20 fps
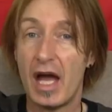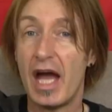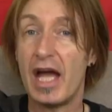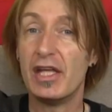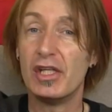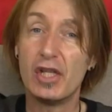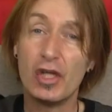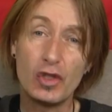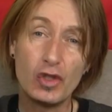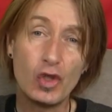A
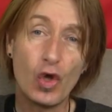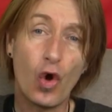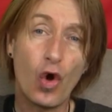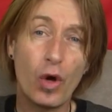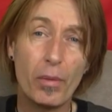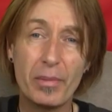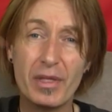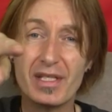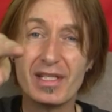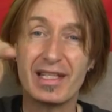an
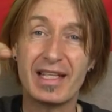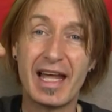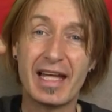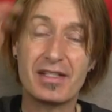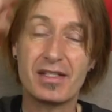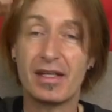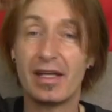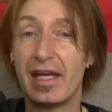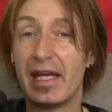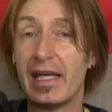enormous
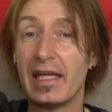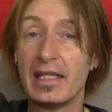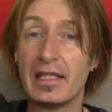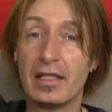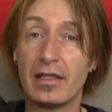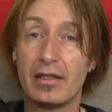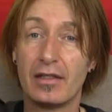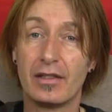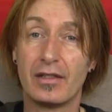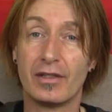letter E,
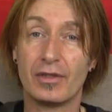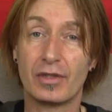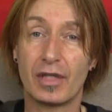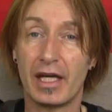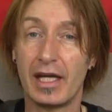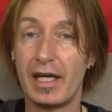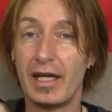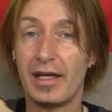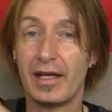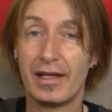
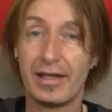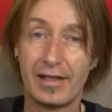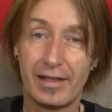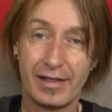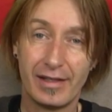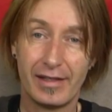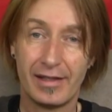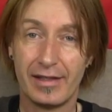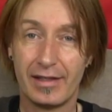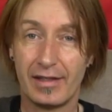okay?
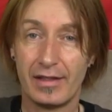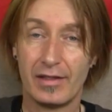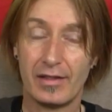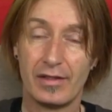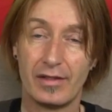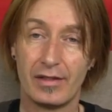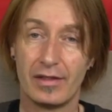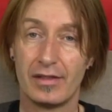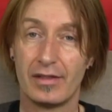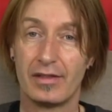
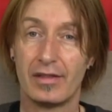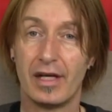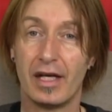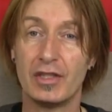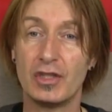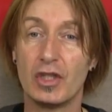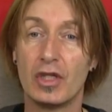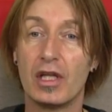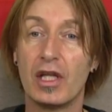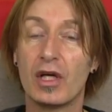
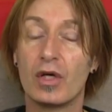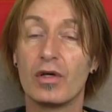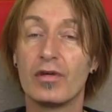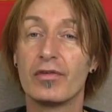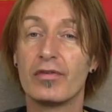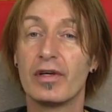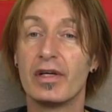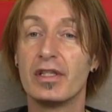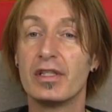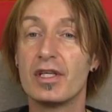And you look
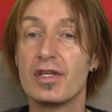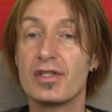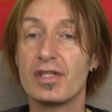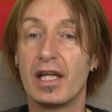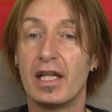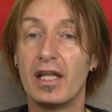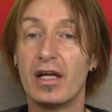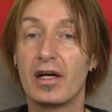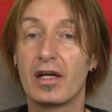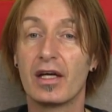over and you
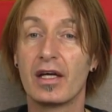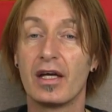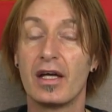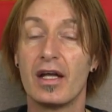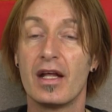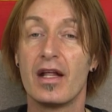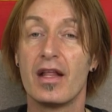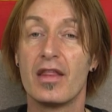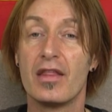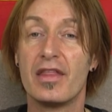say, look,
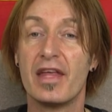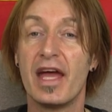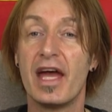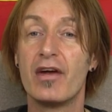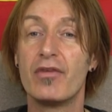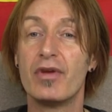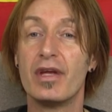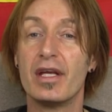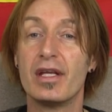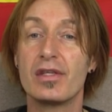
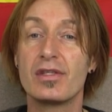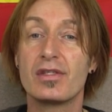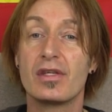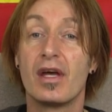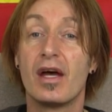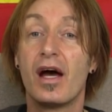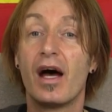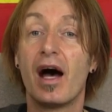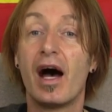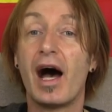there is
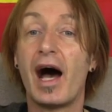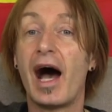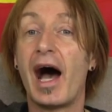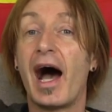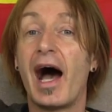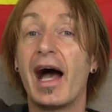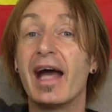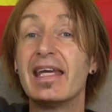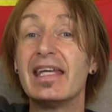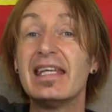
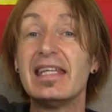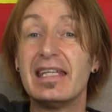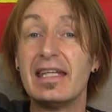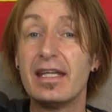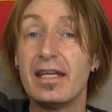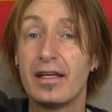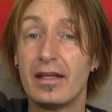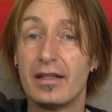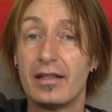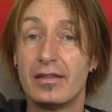
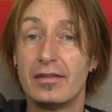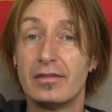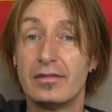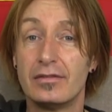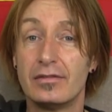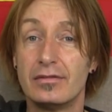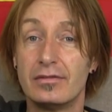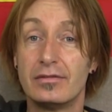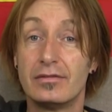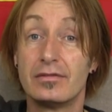
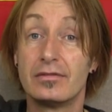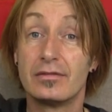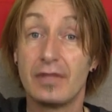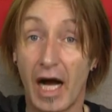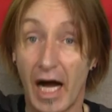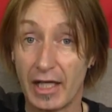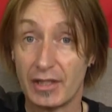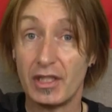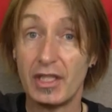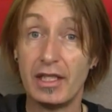
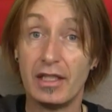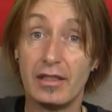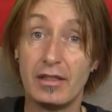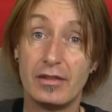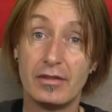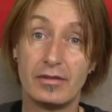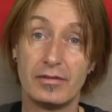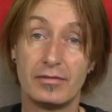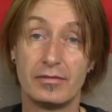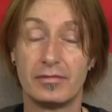R-E-I-D,
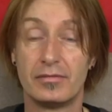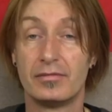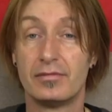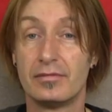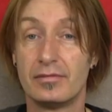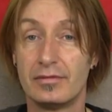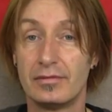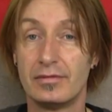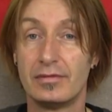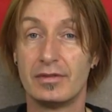
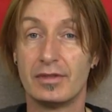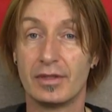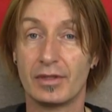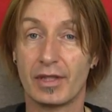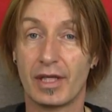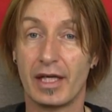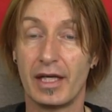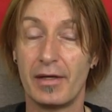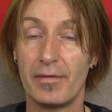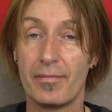
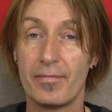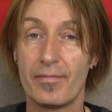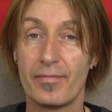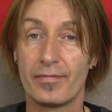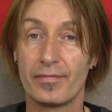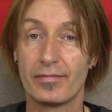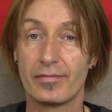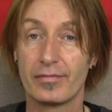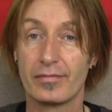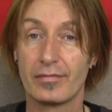okay?
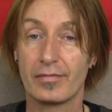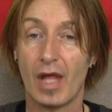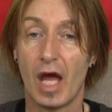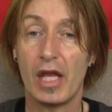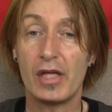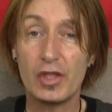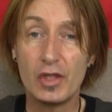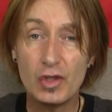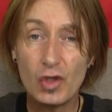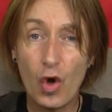
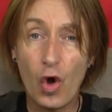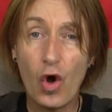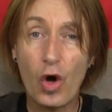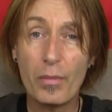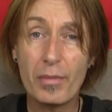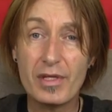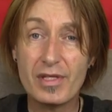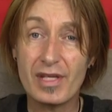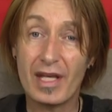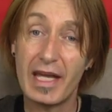An
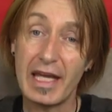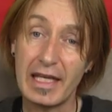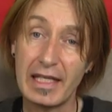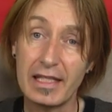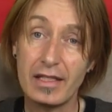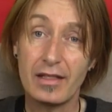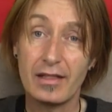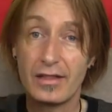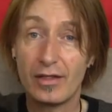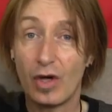enormous
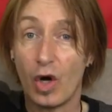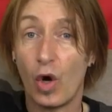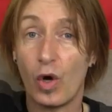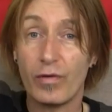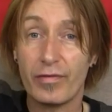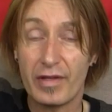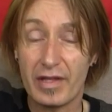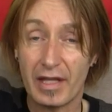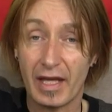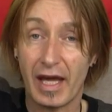E
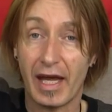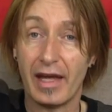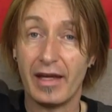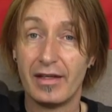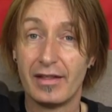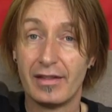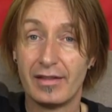over there,